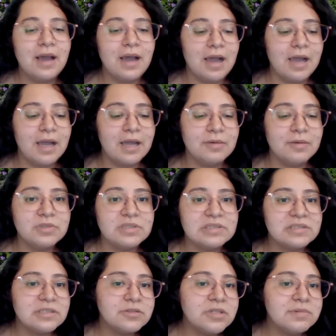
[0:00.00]
I will
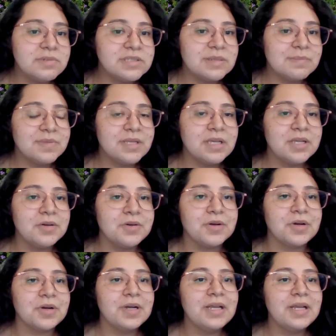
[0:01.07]
disagree with something
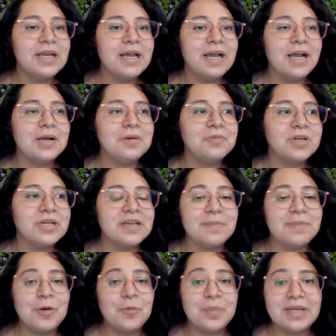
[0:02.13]
or I will give
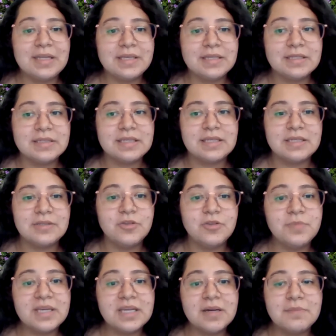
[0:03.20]
my opinions and you
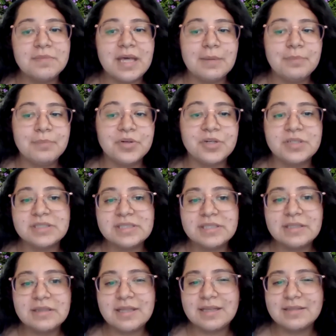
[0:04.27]
become that
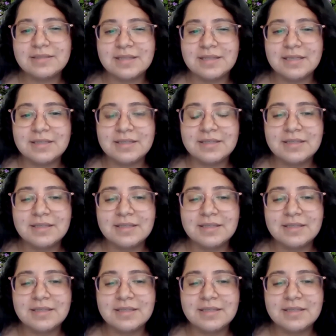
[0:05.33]
person that's like,